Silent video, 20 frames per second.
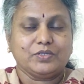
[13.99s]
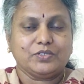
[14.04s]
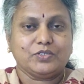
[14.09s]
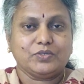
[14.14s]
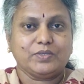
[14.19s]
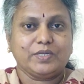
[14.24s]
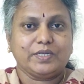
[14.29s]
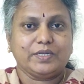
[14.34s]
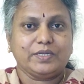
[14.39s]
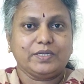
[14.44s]

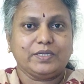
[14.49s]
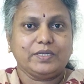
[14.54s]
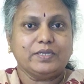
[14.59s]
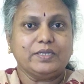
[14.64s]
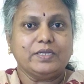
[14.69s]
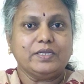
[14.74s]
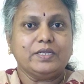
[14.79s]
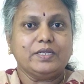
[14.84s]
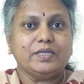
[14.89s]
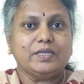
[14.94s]
Today,
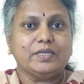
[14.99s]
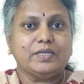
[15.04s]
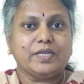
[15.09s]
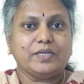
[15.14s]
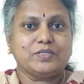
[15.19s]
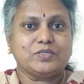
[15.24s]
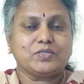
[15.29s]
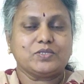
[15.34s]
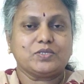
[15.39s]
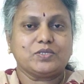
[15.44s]

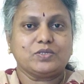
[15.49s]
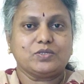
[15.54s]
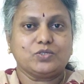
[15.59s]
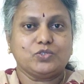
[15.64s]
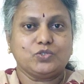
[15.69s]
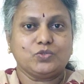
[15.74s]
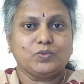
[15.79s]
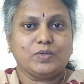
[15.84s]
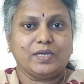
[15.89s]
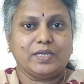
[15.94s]
let's
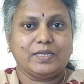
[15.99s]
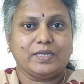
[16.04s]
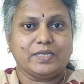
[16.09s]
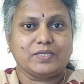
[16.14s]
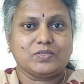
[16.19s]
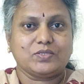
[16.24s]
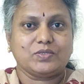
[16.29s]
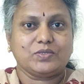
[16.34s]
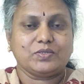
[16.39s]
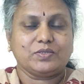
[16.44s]
do a
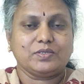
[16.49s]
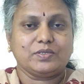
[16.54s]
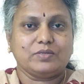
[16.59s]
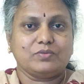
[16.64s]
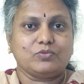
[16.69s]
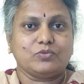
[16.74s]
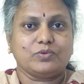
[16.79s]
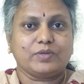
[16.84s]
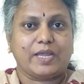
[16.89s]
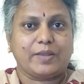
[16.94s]
lesson
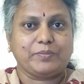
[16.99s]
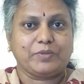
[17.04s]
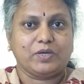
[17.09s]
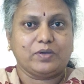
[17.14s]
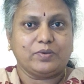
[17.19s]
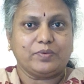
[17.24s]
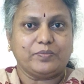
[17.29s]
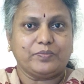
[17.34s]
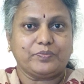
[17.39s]
in grammar.